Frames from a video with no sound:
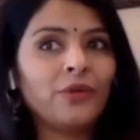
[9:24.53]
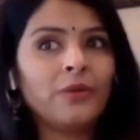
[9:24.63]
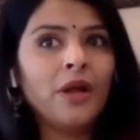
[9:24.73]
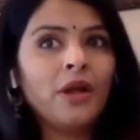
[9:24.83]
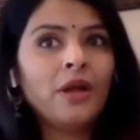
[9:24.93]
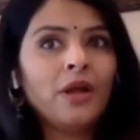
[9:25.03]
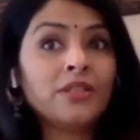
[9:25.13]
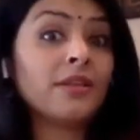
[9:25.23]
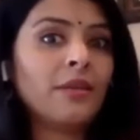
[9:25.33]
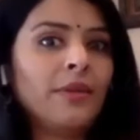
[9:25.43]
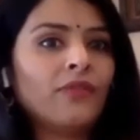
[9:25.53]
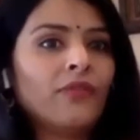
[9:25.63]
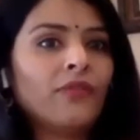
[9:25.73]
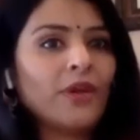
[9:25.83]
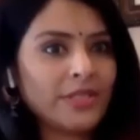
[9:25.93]
sky's the limit if you are
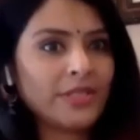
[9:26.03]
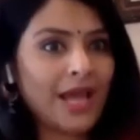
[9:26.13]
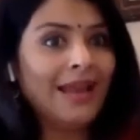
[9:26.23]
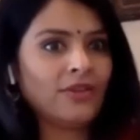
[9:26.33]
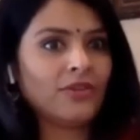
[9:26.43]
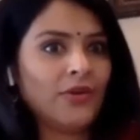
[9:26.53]
talented, right?